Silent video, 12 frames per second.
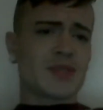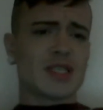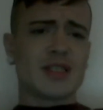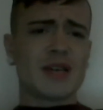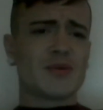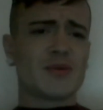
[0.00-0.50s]

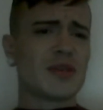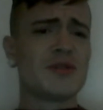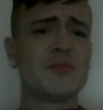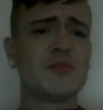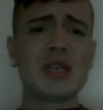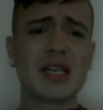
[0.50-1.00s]
they
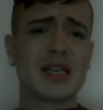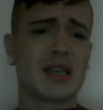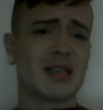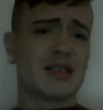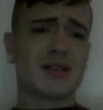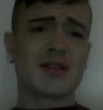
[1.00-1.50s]
reeled me
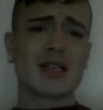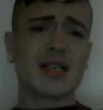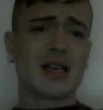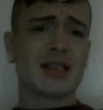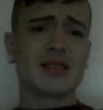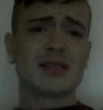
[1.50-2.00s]
in,
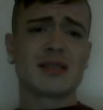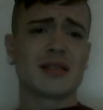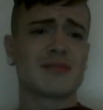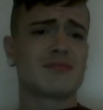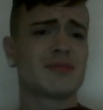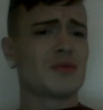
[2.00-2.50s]
okay?
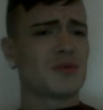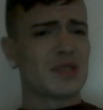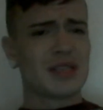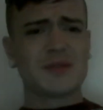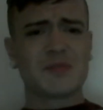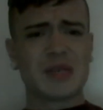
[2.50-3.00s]
They
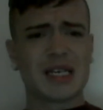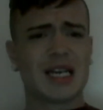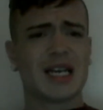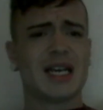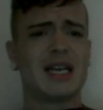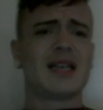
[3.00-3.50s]
reeled me
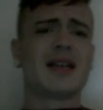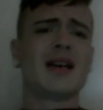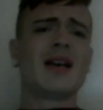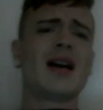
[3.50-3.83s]
in.